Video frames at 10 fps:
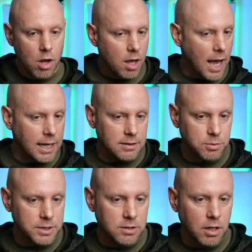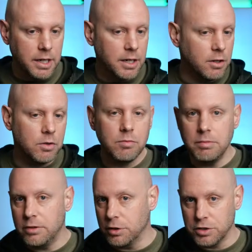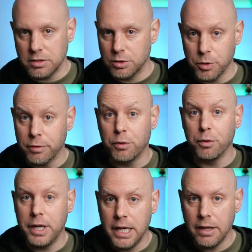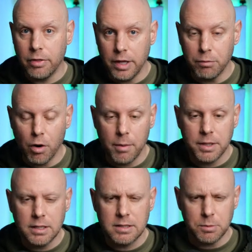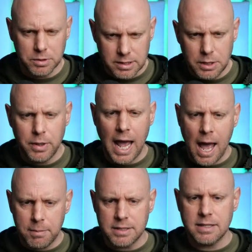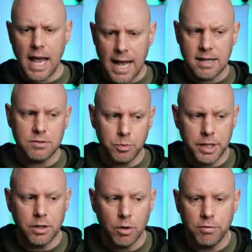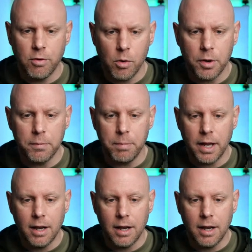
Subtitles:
As we saw here, they're just sort of greeting the Romulans, and we'll see what happens as we go forward. But